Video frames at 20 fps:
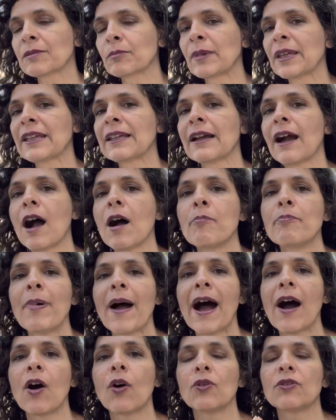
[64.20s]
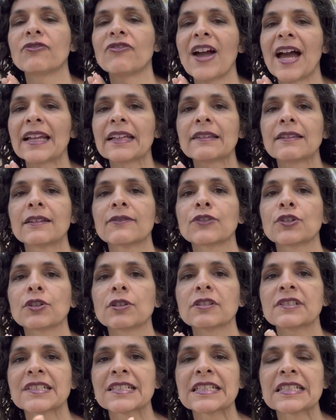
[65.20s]
me about fatty
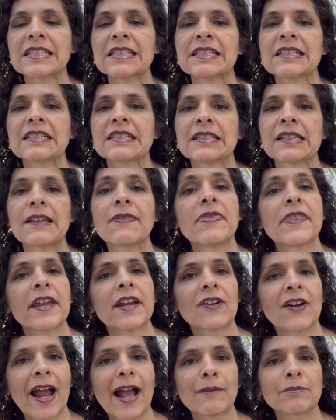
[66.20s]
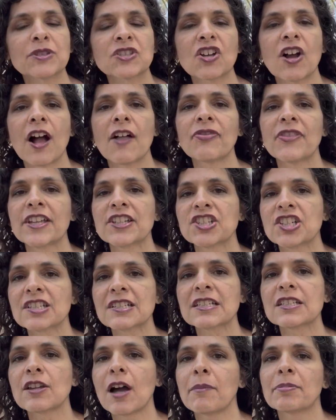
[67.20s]
liver disease in their Amazon. They just
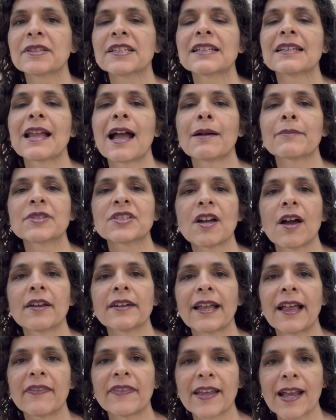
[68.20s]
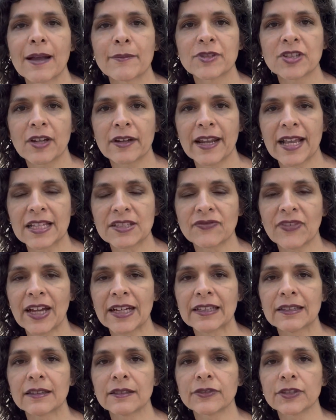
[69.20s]
adopted an Amazon and the Amazon has
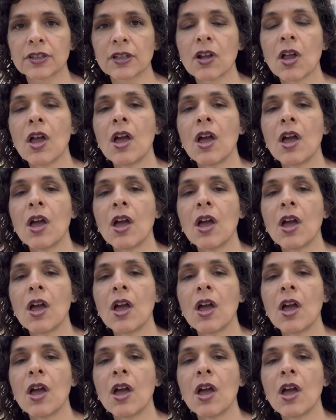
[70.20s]
fatty liver.